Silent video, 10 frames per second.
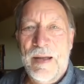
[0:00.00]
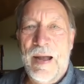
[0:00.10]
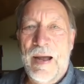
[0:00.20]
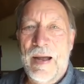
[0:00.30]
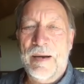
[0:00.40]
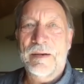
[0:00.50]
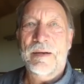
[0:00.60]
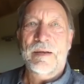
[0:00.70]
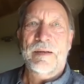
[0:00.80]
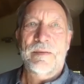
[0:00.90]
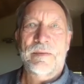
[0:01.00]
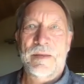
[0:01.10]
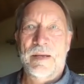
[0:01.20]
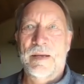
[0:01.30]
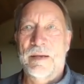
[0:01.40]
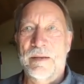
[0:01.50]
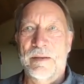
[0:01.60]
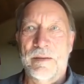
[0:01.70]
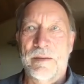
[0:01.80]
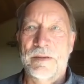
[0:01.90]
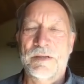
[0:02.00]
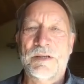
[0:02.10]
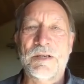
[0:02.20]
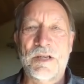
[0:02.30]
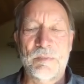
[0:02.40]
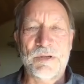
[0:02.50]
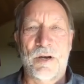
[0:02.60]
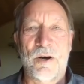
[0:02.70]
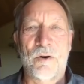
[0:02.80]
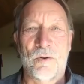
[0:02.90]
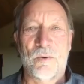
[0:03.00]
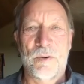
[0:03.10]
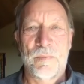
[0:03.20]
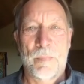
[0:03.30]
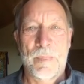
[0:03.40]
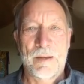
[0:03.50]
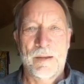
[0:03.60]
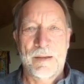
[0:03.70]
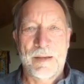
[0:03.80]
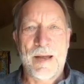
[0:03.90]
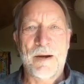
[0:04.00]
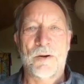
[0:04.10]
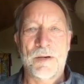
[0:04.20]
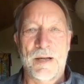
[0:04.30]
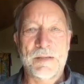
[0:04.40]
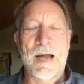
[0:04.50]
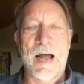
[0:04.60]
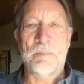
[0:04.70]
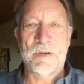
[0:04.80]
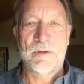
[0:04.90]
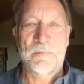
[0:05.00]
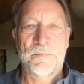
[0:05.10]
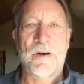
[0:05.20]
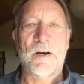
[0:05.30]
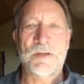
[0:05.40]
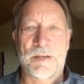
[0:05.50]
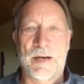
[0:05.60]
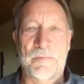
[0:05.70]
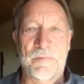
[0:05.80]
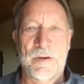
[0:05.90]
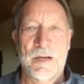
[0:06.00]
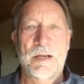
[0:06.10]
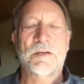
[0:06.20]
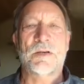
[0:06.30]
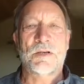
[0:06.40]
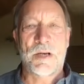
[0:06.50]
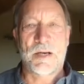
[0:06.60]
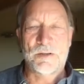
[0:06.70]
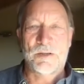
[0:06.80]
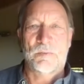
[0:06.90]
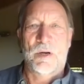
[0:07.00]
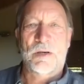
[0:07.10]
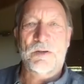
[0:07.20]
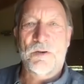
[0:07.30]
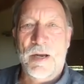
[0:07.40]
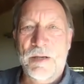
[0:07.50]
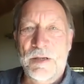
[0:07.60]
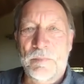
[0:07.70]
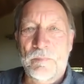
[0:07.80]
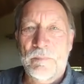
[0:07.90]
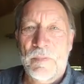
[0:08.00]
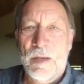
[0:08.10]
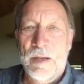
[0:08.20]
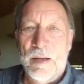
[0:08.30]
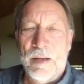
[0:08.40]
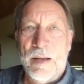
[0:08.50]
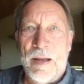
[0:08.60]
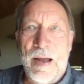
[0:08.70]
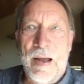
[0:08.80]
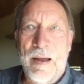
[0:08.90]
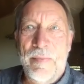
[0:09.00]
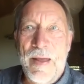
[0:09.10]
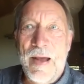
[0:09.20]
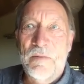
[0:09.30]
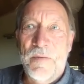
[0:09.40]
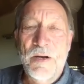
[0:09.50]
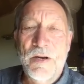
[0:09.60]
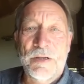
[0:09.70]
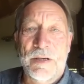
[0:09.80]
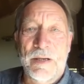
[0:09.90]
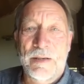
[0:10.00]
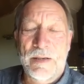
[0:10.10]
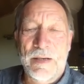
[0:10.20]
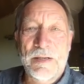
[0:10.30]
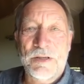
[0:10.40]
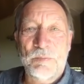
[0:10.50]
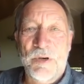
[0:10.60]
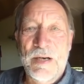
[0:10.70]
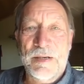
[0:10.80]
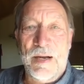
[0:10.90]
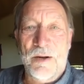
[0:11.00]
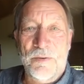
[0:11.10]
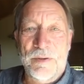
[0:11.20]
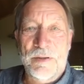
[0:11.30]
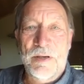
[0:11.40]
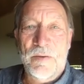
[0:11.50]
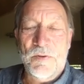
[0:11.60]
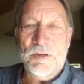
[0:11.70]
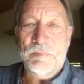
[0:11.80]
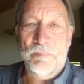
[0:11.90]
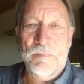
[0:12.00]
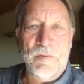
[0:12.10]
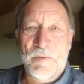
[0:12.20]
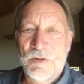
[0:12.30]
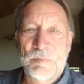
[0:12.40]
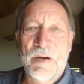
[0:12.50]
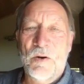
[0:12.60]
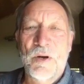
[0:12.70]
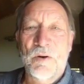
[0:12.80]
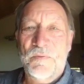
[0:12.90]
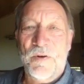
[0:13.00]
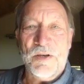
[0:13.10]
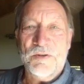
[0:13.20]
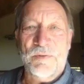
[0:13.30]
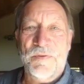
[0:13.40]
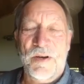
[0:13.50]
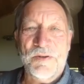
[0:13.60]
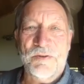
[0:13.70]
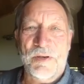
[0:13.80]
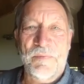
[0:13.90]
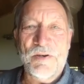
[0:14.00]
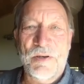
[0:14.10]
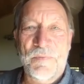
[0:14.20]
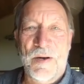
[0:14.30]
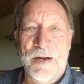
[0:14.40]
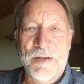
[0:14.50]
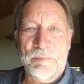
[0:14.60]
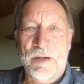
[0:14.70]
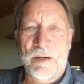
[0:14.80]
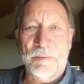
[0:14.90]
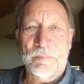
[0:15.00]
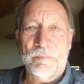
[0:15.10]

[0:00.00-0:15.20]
And the system as a whole cannot adapt fast enough to the changes that we are creating. That eventually leads to breakdown. If you spin a wheel faster and faster, it eventually flies apart.